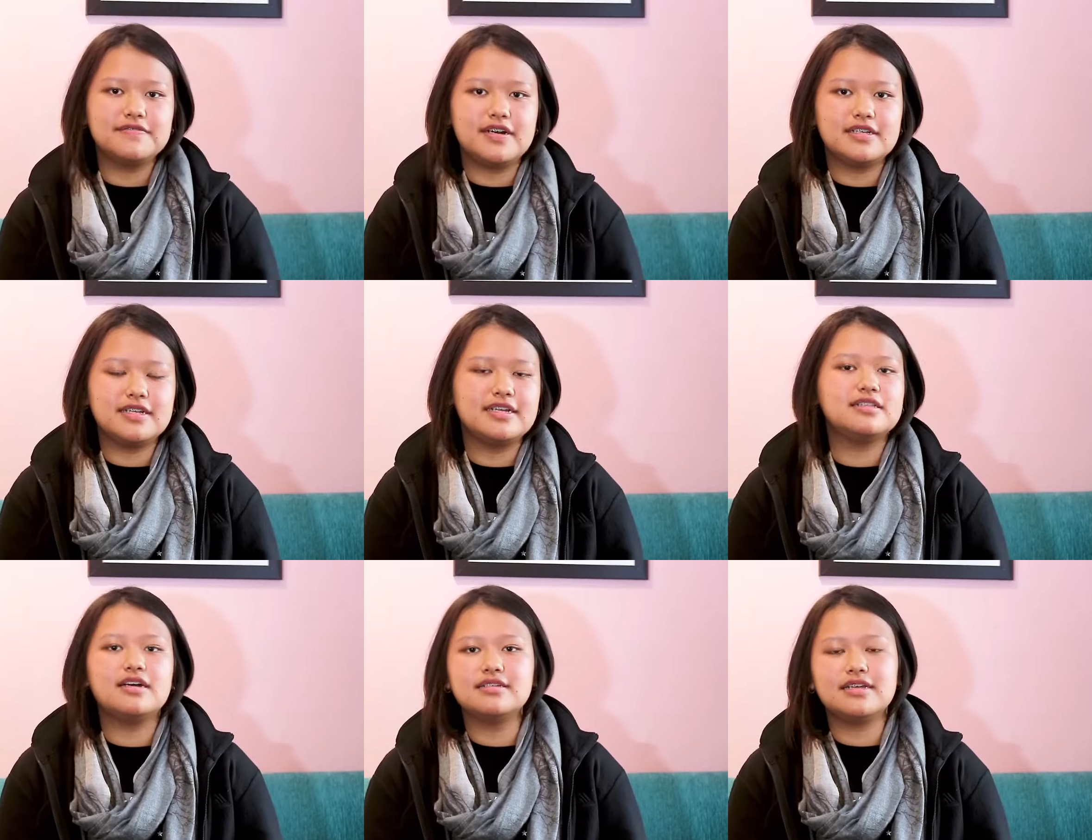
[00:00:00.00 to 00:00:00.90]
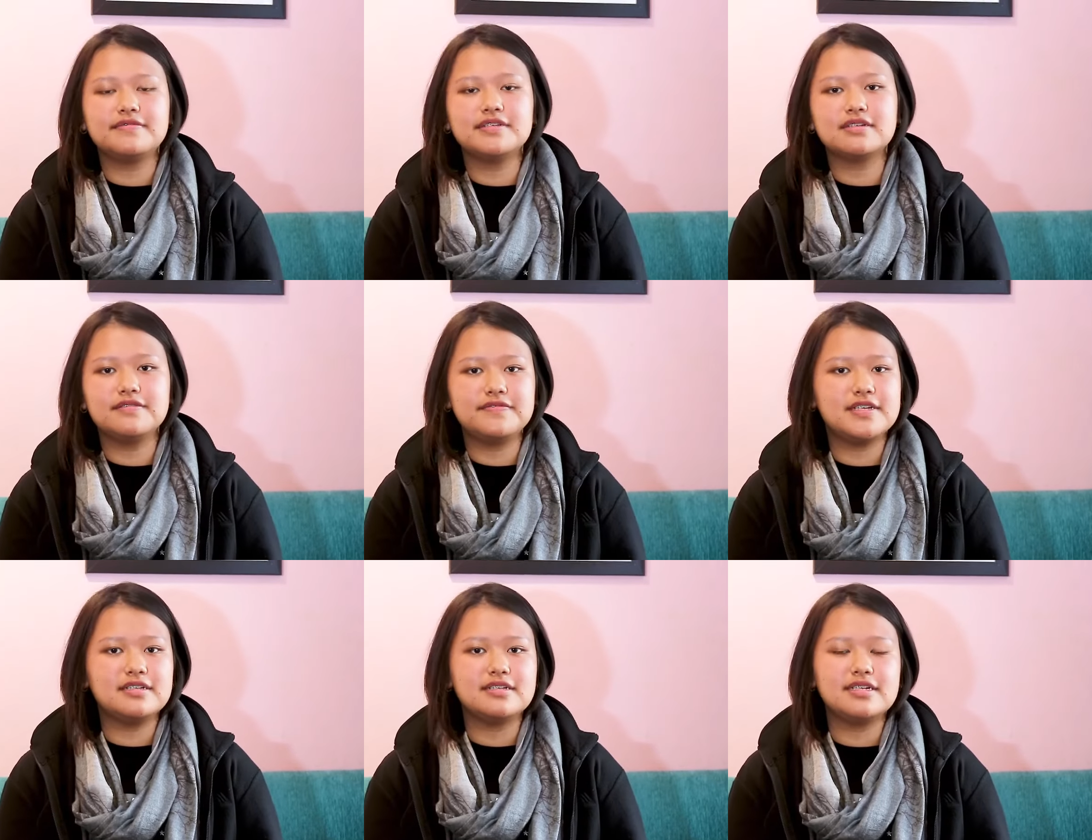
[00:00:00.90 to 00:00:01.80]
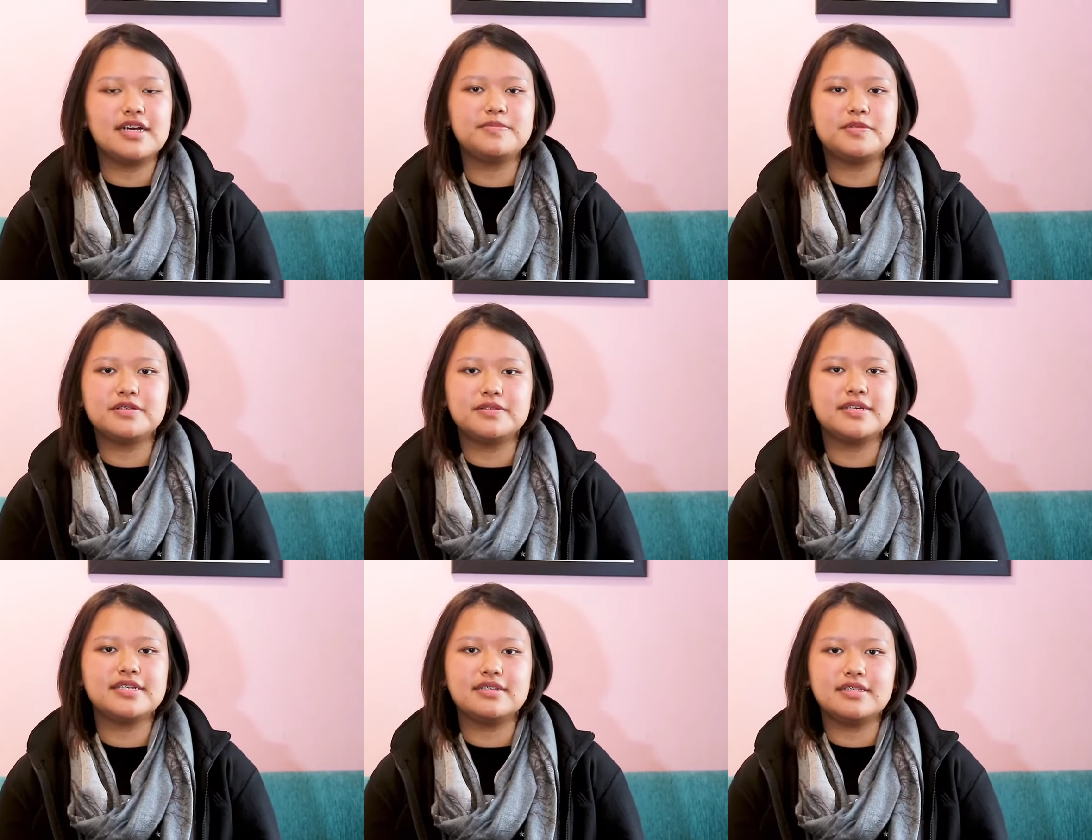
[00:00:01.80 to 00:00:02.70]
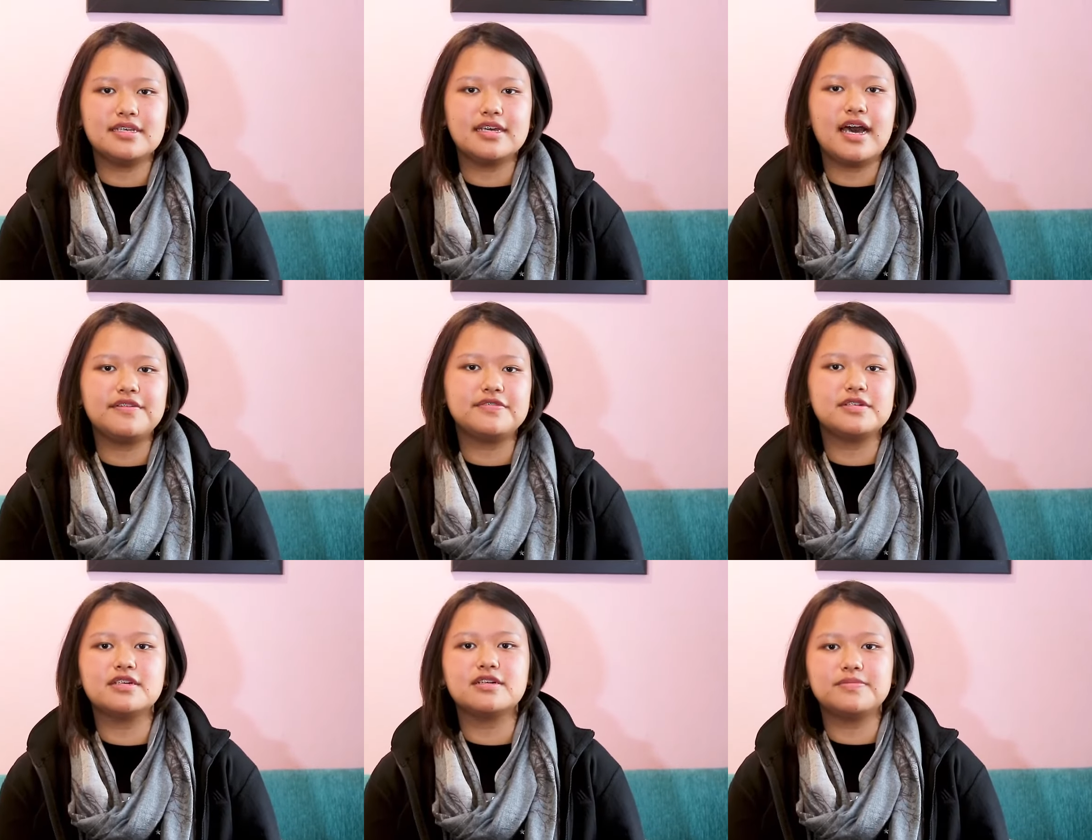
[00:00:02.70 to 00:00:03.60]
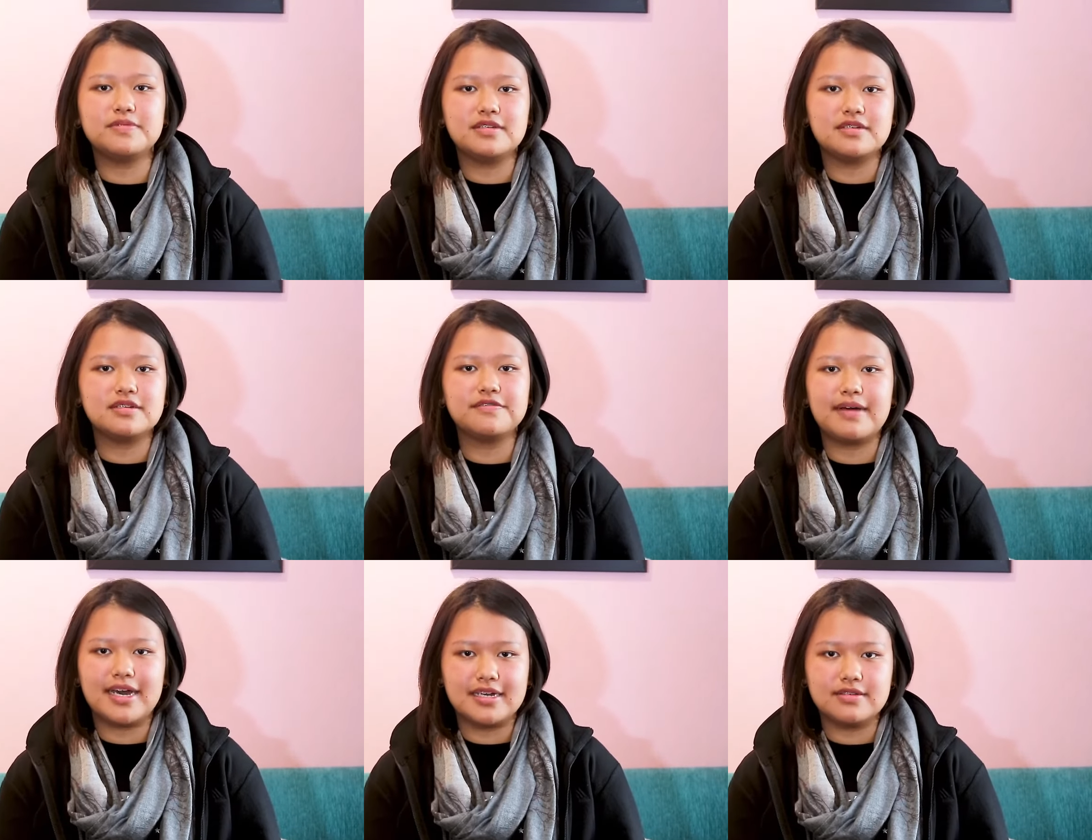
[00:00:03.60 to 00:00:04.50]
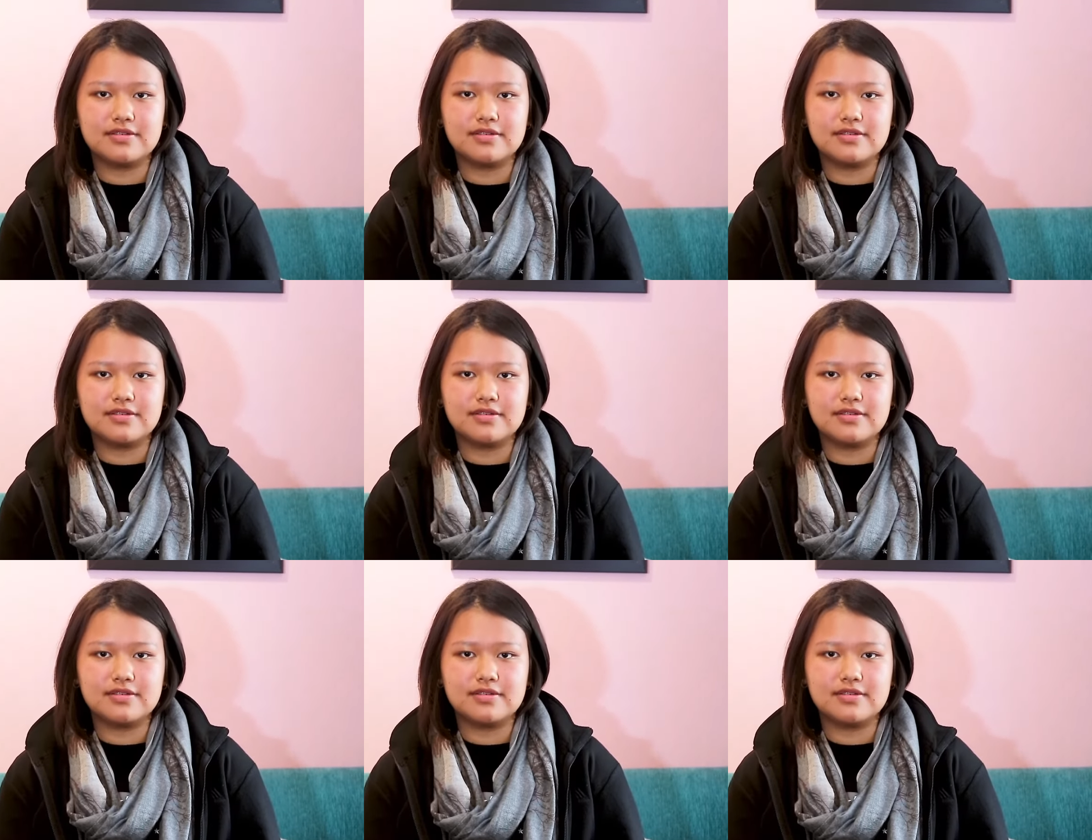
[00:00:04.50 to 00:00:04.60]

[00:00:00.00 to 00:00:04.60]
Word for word: of us and thus I was convinced that I'd pursue ACCA after the completion of my high